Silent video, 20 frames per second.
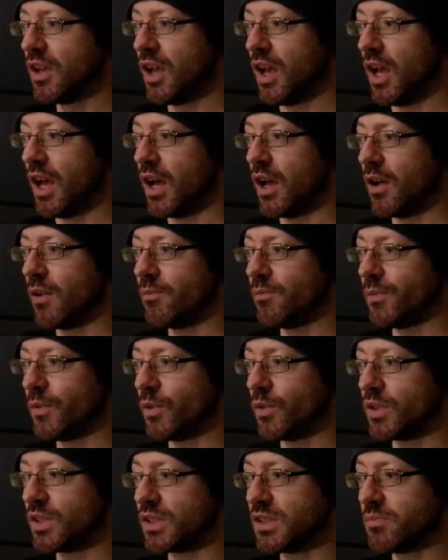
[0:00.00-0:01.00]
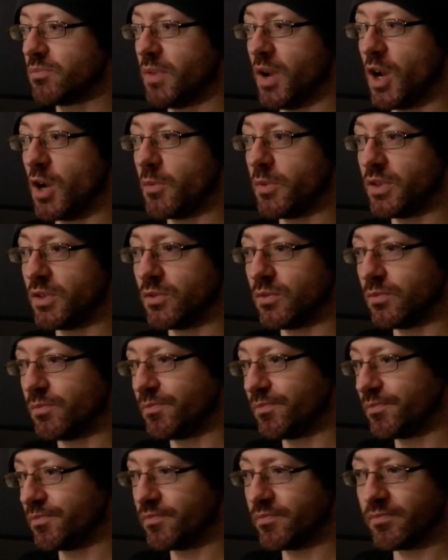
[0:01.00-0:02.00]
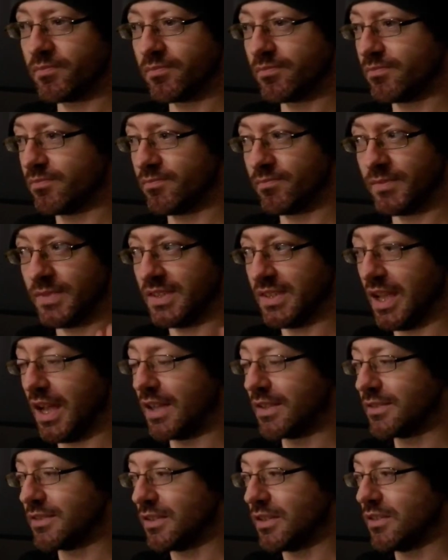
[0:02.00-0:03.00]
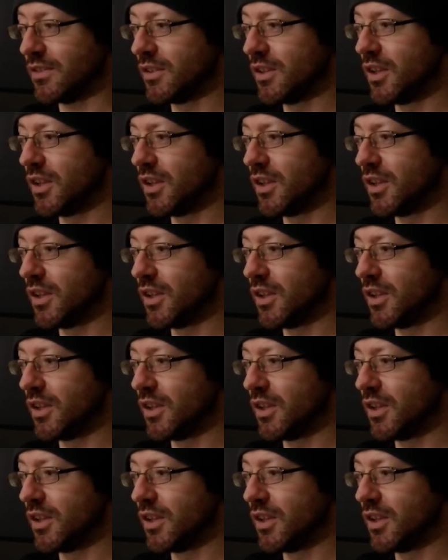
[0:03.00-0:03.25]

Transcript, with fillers: um, or an experimental disaster.